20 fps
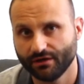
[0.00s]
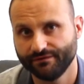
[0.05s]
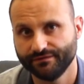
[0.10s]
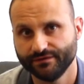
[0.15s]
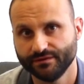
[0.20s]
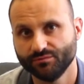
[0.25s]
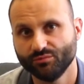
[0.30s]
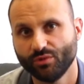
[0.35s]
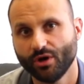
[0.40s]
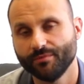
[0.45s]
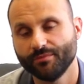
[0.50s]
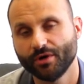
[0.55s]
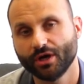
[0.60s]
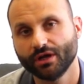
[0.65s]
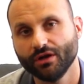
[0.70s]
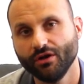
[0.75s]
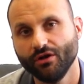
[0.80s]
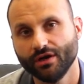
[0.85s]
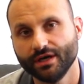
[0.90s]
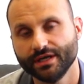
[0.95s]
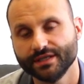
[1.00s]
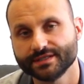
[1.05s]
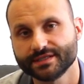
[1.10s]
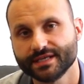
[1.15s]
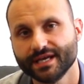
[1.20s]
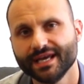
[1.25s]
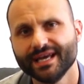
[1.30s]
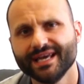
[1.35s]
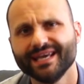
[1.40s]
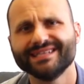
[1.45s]
often by my
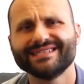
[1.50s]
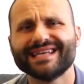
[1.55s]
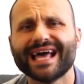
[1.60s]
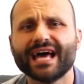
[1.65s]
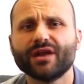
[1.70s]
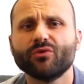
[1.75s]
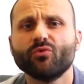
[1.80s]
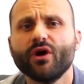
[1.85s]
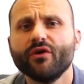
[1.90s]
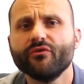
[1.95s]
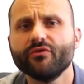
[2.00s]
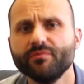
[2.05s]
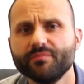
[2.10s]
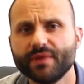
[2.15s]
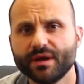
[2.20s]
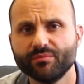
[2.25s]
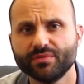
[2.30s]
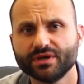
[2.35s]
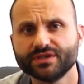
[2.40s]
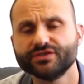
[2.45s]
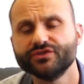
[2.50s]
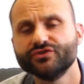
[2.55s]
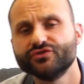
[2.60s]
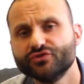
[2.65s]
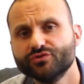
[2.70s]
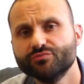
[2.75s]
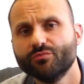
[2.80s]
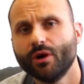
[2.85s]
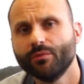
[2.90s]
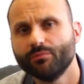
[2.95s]
clients is how do I remember to
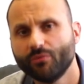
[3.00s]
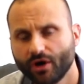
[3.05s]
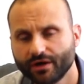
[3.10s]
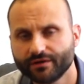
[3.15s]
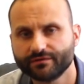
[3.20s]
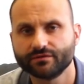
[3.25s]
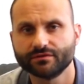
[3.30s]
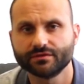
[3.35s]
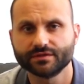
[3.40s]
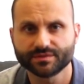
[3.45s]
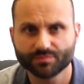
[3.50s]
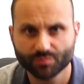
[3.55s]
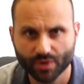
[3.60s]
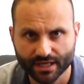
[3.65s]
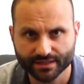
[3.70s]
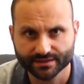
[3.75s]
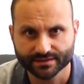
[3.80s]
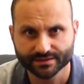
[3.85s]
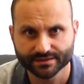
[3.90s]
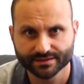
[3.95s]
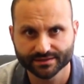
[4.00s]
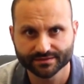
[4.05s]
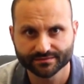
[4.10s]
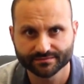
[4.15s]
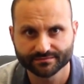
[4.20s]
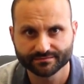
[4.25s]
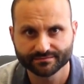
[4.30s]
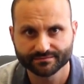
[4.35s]
do my mindfulness practice?